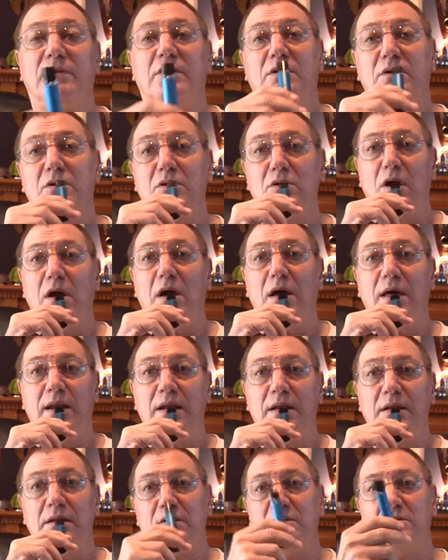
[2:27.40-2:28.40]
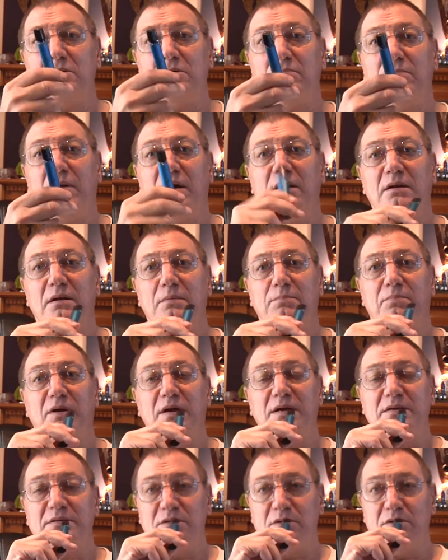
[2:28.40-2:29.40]
You draw on it, there's no button to
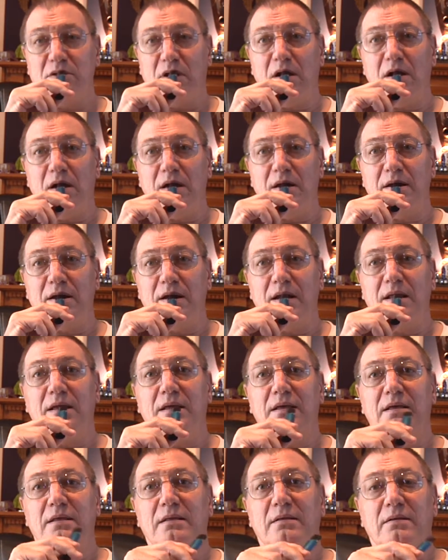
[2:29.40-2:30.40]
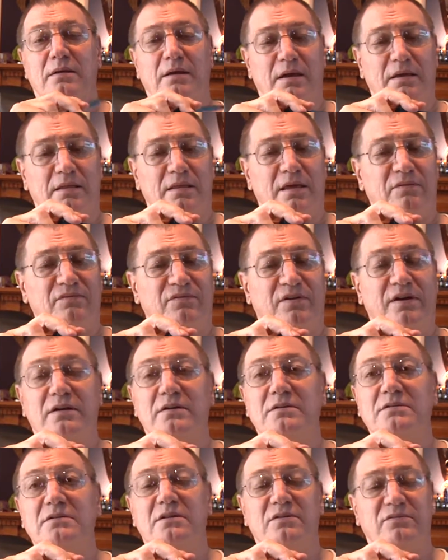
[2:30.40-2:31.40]
press, you draw on it, okay, that
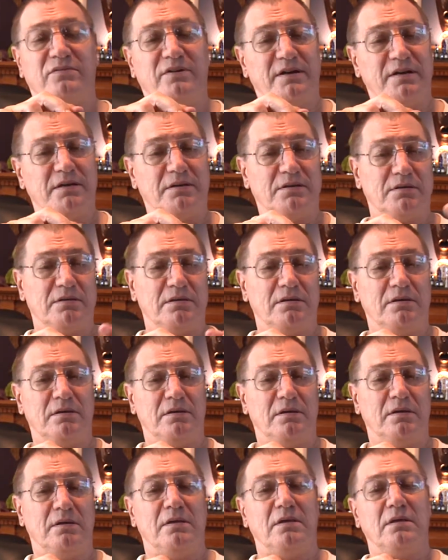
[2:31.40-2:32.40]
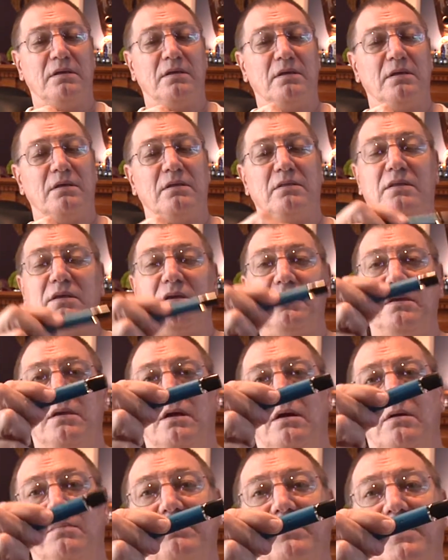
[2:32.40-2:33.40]
fires the device.
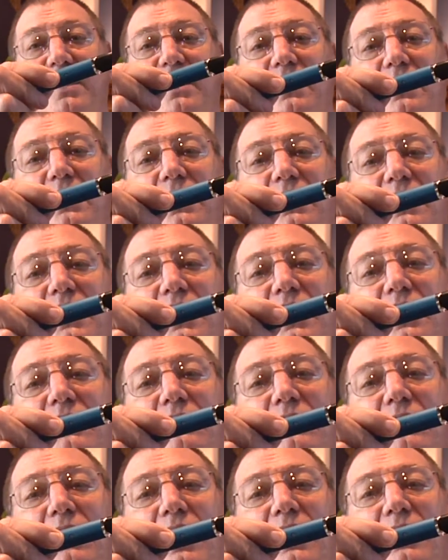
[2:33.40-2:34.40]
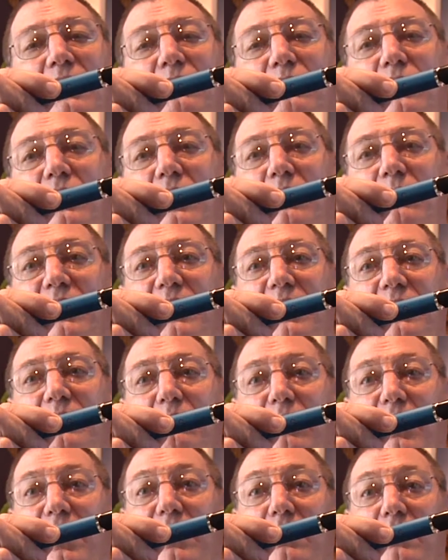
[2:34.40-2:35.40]
The indicator light will come on
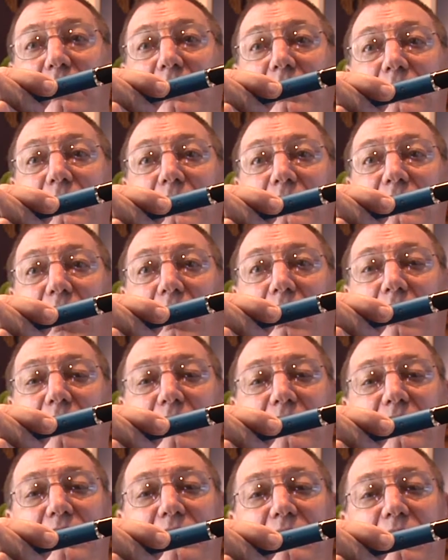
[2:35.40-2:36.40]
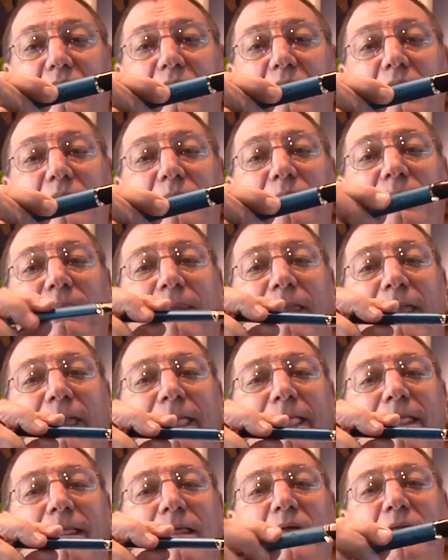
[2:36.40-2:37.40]
brighter the harder you draw.
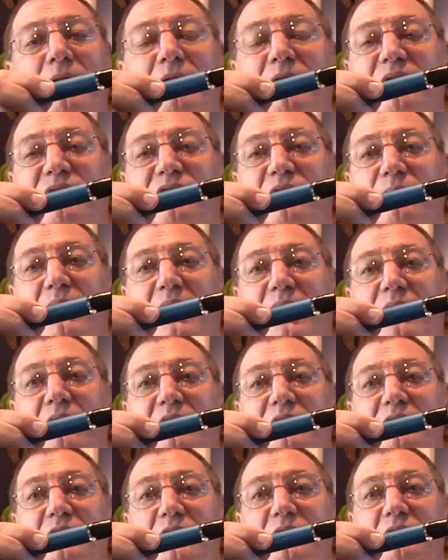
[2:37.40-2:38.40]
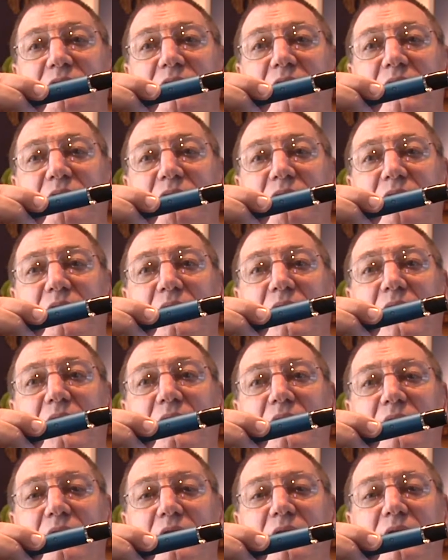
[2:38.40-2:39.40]
If the battery starts getting weak,
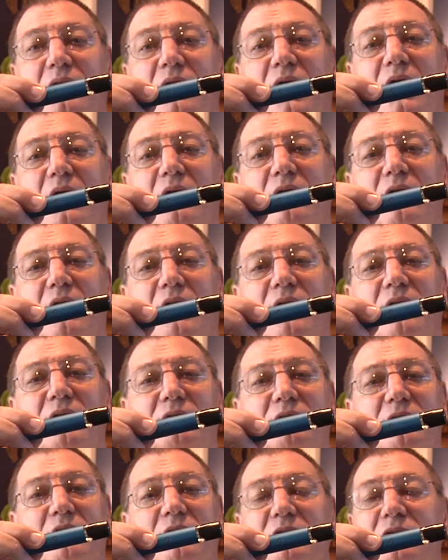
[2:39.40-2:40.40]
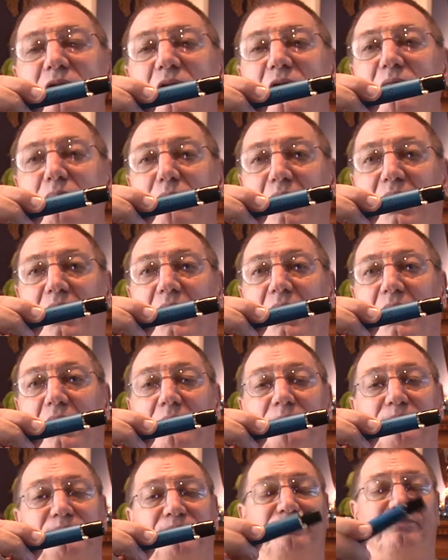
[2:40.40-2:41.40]
the indicator light is going to start blinking.
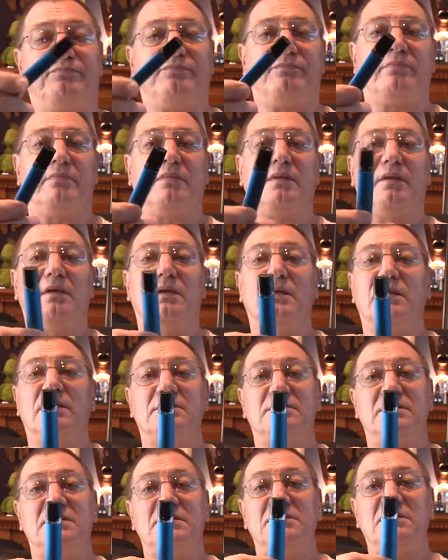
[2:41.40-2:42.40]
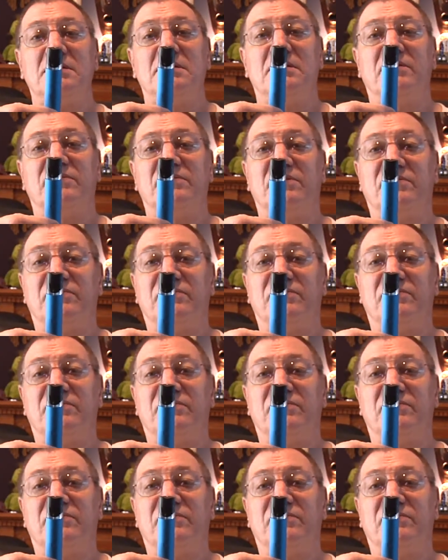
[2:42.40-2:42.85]
It's easy enough to